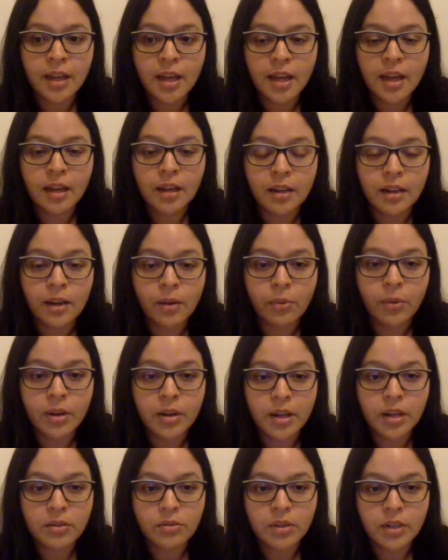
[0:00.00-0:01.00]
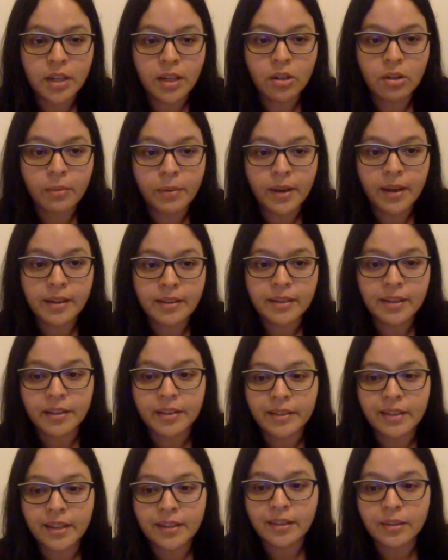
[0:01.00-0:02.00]
and 100 kilopascals.
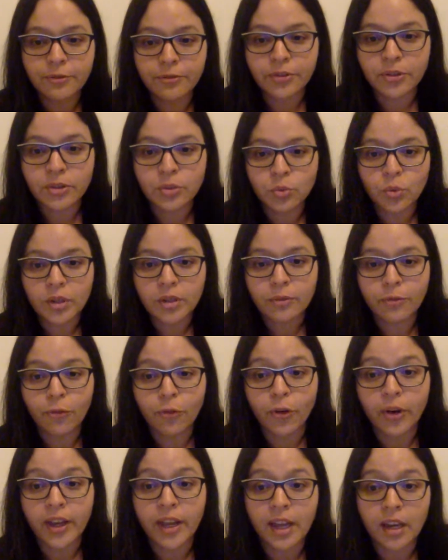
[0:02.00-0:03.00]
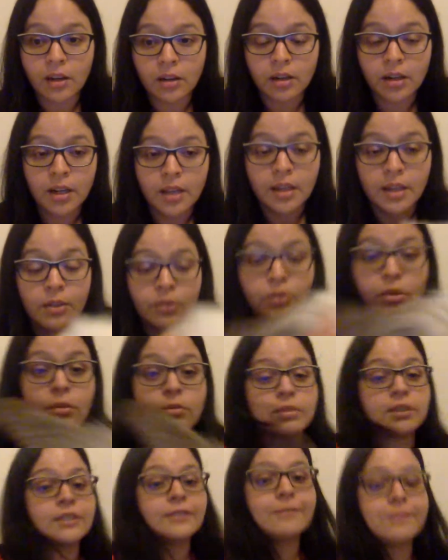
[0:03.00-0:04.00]
That's the first one for air. So
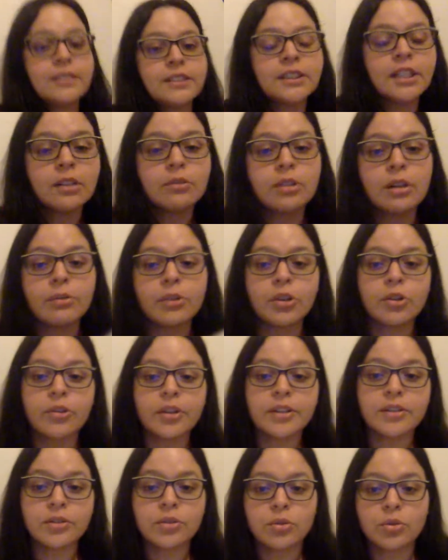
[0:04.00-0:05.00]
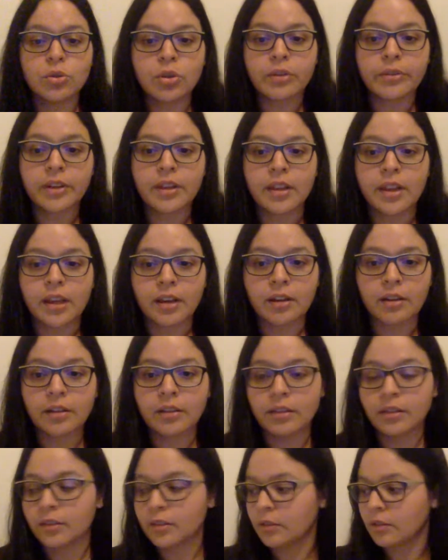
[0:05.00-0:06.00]
what we're going to do over there,
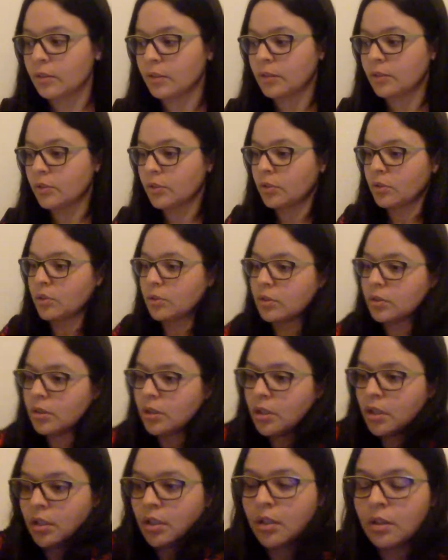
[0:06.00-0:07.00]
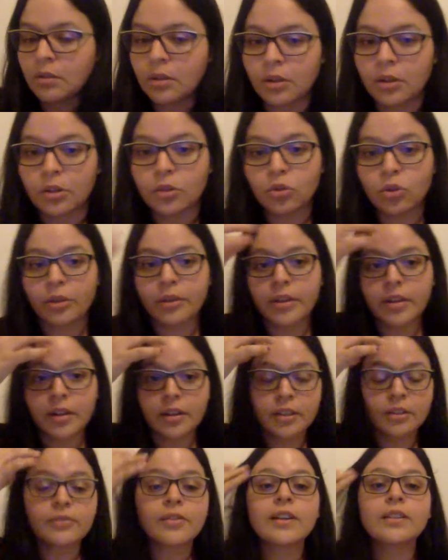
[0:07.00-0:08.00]

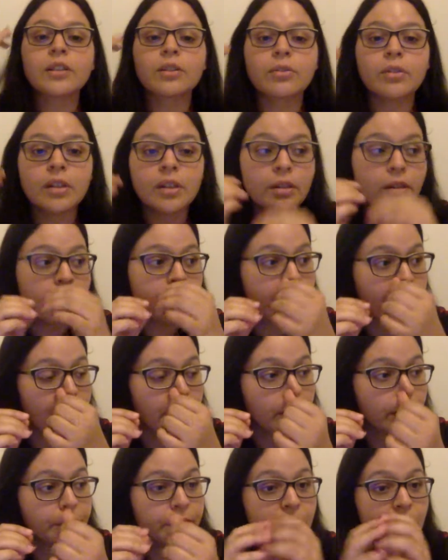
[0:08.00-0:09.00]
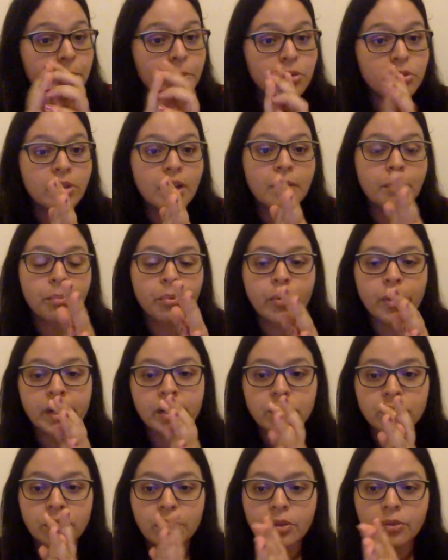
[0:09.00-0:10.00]
is find the critical value of temperature and
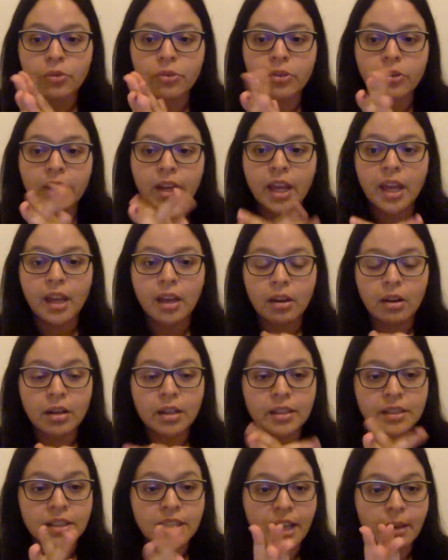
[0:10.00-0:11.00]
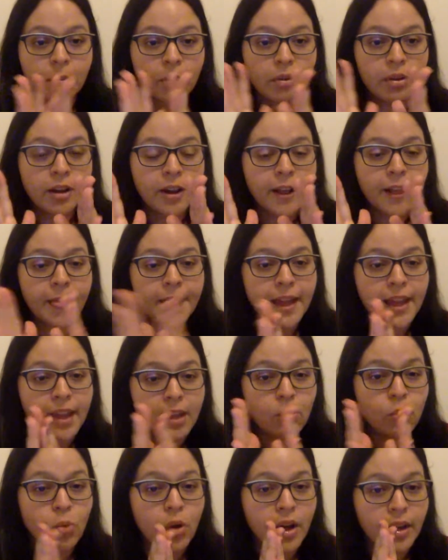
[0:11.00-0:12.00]
pressure for air in table
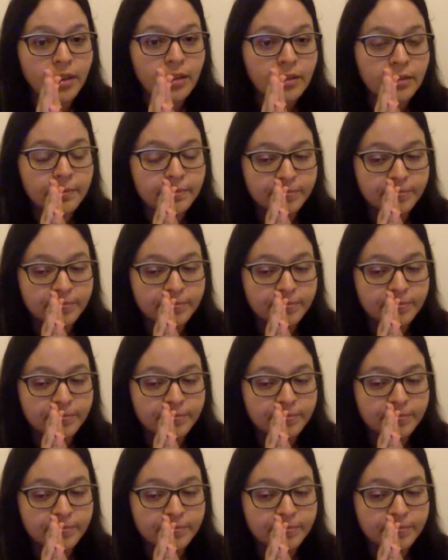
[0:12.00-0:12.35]
A1,